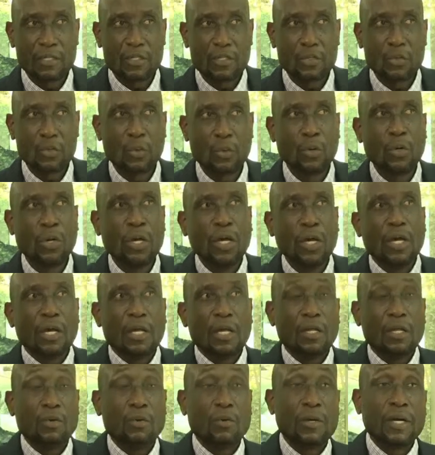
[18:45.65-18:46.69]
So
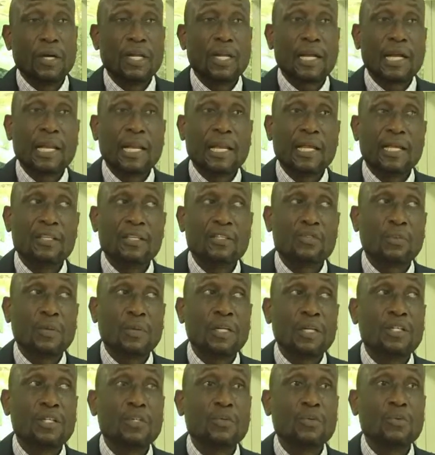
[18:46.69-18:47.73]
Uganda Clays
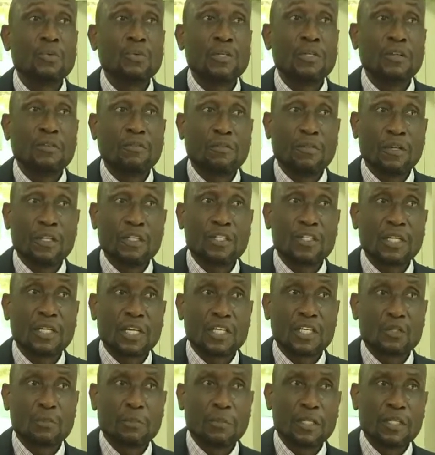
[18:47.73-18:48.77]
went through different share
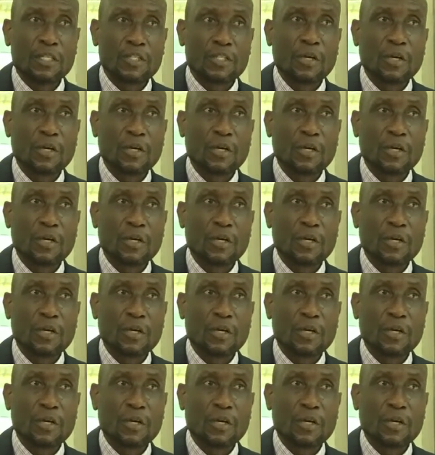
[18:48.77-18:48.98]
splits.